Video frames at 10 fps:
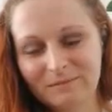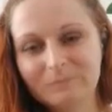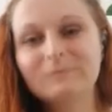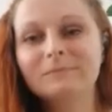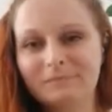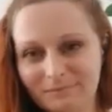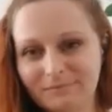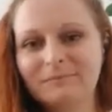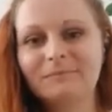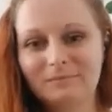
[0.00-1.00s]

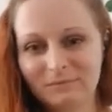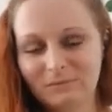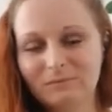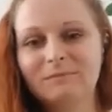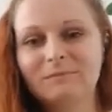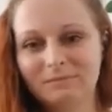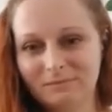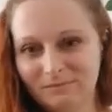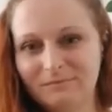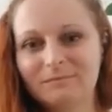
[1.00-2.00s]

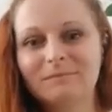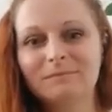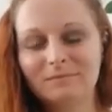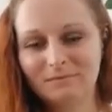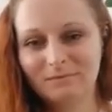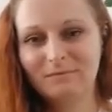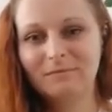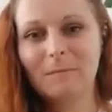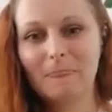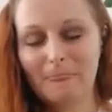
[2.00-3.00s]

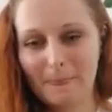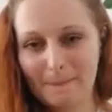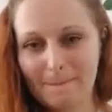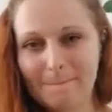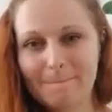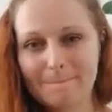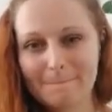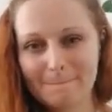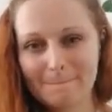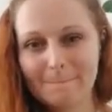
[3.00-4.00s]

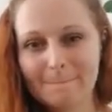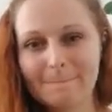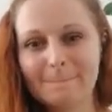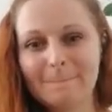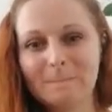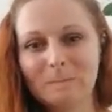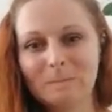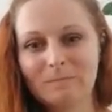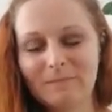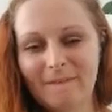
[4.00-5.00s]

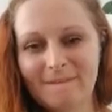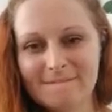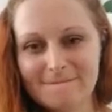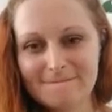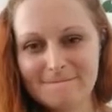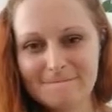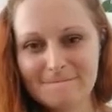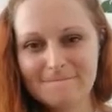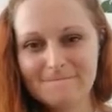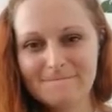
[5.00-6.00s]

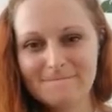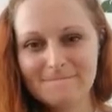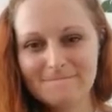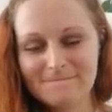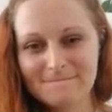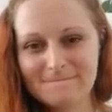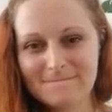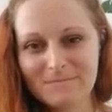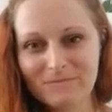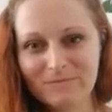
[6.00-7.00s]

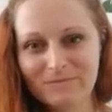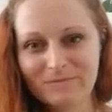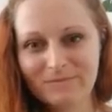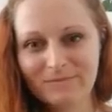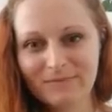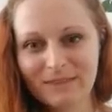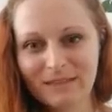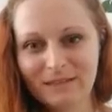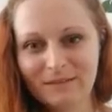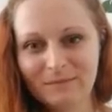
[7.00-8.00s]
[no speech]